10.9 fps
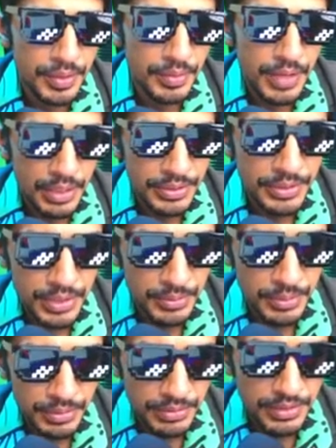how did you come
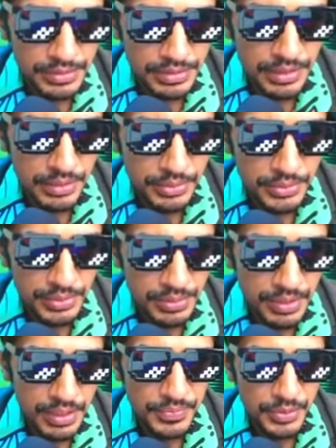to this conclusion.
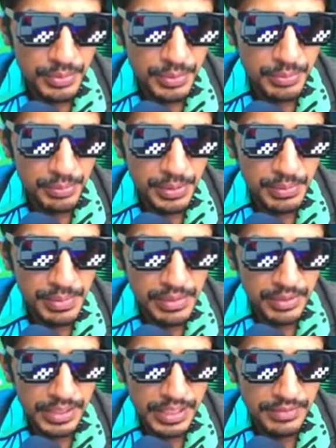So you may
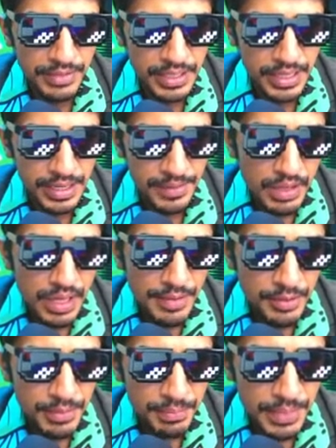want to clarify that. I
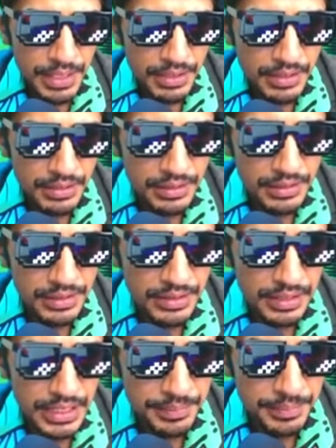wouldn't make this
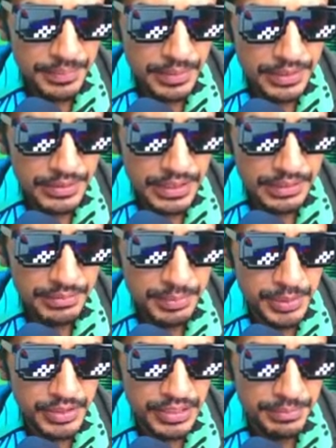claim, honestly,
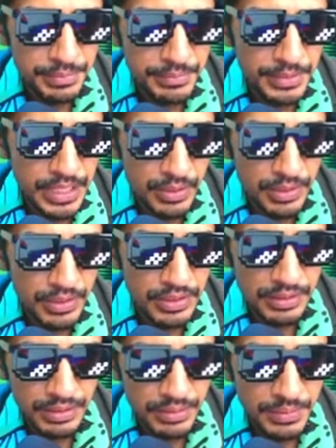especially without
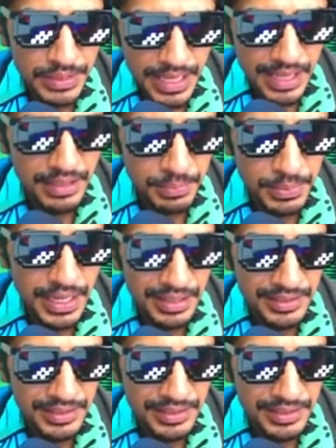the tech behind the